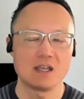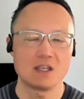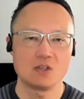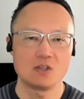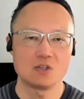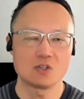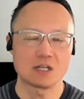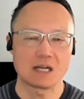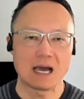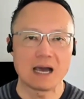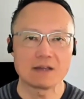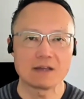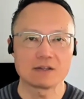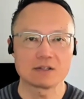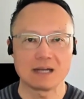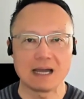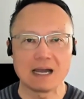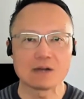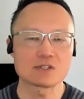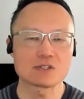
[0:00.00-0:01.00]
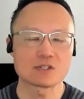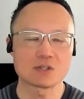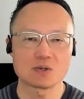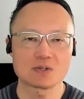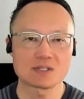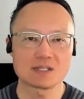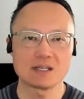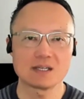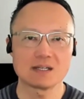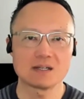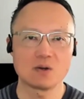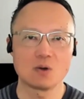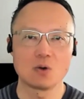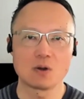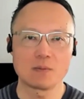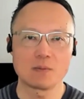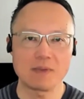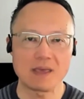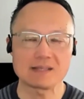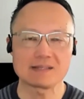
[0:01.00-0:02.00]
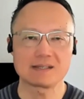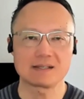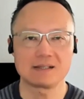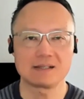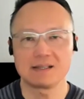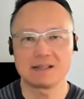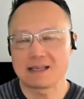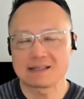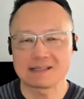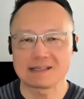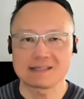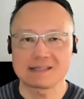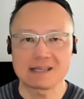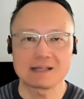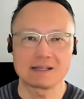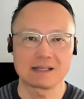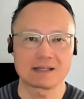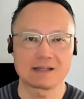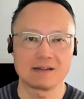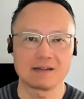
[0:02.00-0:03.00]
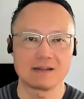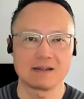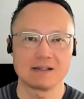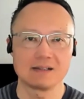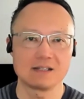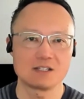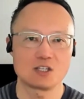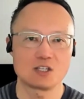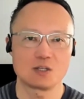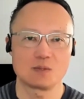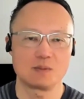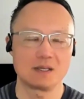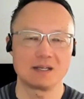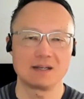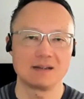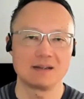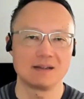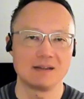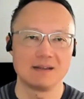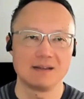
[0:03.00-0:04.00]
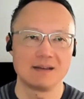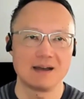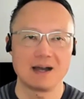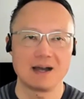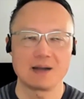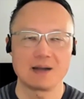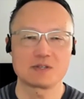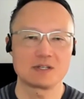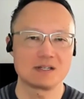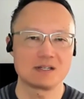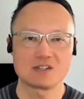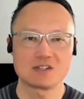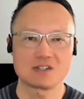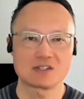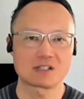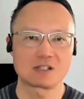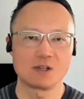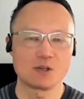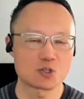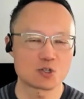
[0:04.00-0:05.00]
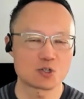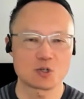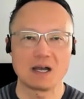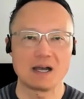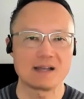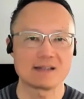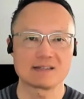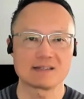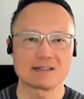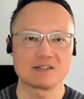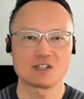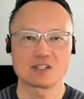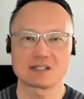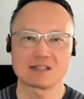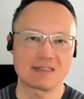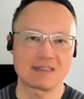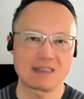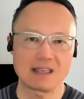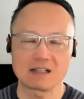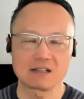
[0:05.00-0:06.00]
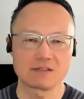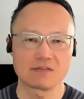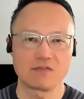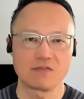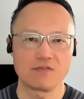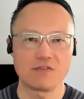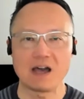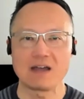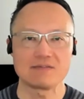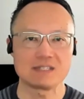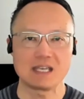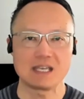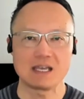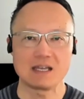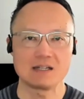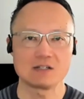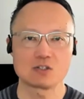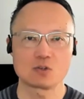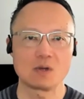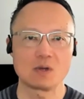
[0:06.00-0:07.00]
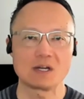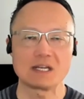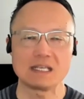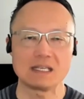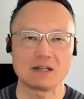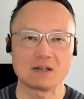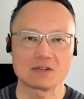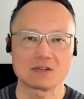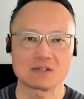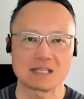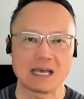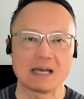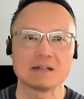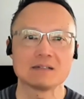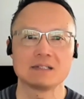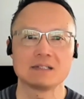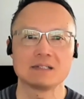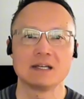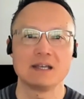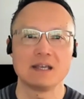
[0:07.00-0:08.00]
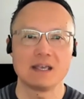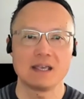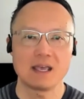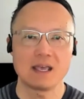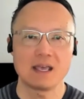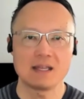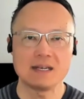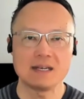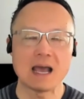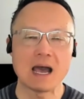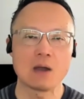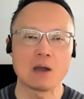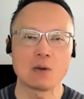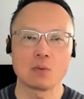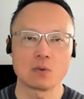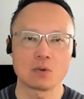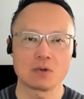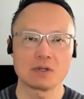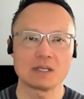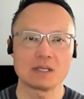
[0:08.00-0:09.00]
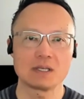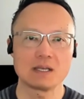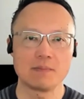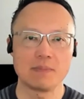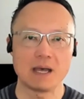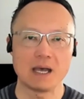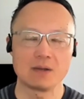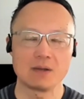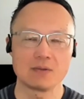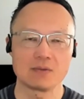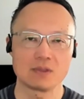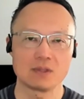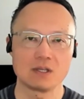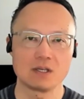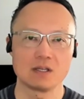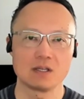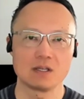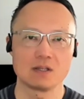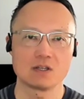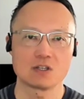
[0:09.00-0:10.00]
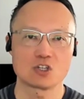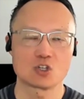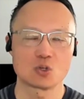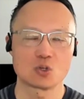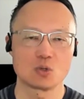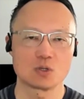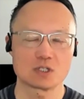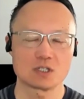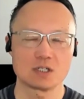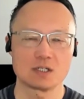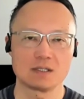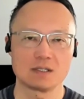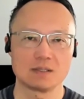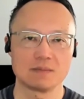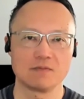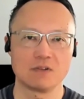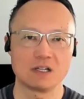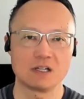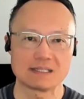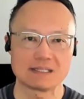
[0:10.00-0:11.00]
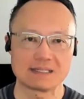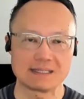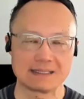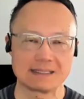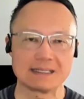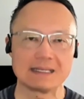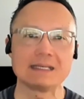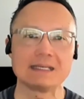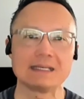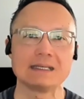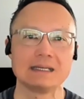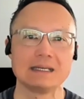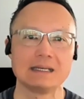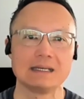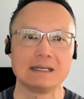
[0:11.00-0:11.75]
You should either outsource it, or basically, as I said, like a legitimate option is just close your eyes and just think 5, 10, 20 years out and not worry about the short-term volatility.